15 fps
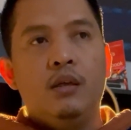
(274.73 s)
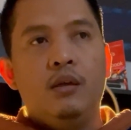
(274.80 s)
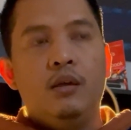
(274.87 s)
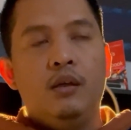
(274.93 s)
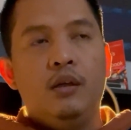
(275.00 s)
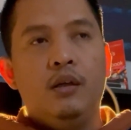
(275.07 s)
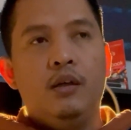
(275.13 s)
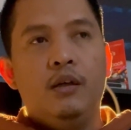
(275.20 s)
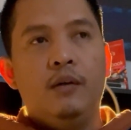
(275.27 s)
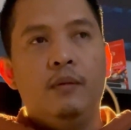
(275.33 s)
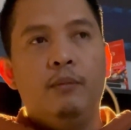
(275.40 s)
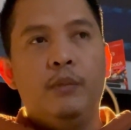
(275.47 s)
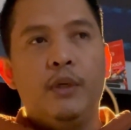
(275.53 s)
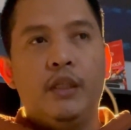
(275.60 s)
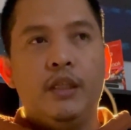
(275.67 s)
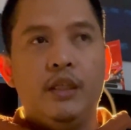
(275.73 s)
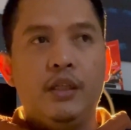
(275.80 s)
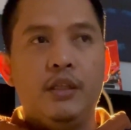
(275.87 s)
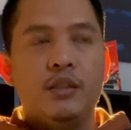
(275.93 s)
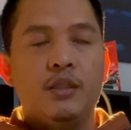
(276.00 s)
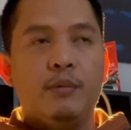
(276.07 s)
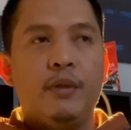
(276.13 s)
But they
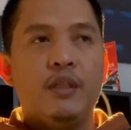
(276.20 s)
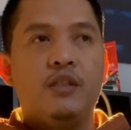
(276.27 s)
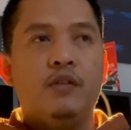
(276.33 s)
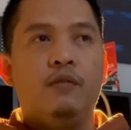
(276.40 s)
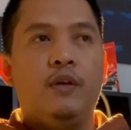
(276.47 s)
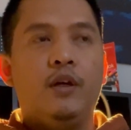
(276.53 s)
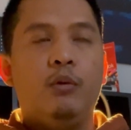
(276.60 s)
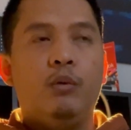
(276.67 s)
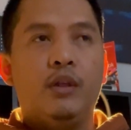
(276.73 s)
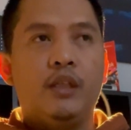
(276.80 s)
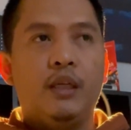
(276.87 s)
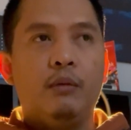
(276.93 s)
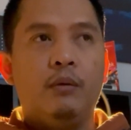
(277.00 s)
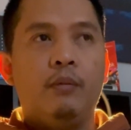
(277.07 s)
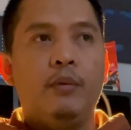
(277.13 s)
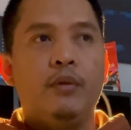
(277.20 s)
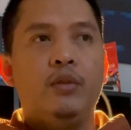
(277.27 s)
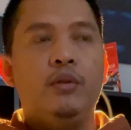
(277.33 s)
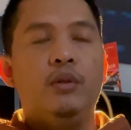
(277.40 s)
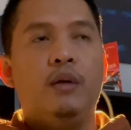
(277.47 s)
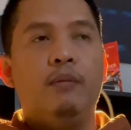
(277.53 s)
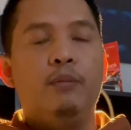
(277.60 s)
didn't specify what type of
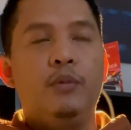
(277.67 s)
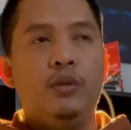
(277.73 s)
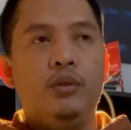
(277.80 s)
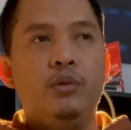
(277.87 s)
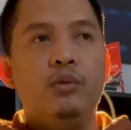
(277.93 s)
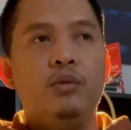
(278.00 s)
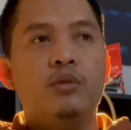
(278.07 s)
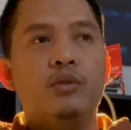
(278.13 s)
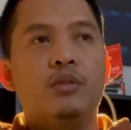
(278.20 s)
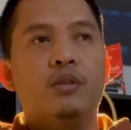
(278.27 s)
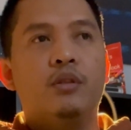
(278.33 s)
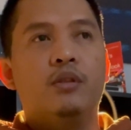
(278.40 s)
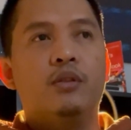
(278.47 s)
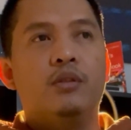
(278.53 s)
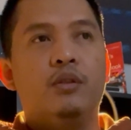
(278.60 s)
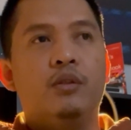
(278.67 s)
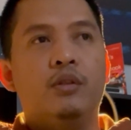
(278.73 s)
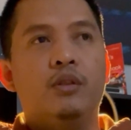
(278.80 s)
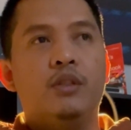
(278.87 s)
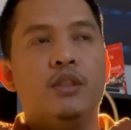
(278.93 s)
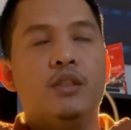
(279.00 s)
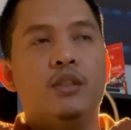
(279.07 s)
abuse. So
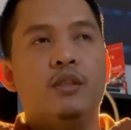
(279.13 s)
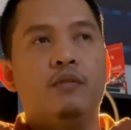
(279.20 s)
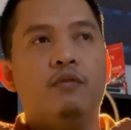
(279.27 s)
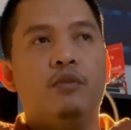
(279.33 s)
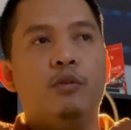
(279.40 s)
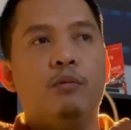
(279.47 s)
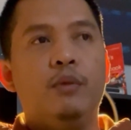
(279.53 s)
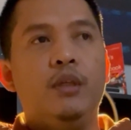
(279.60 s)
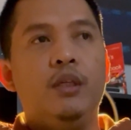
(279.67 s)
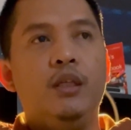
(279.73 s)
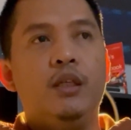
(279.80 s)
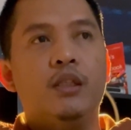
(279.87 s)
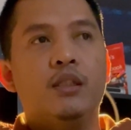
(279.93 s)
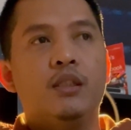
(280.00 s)
it just, for me, it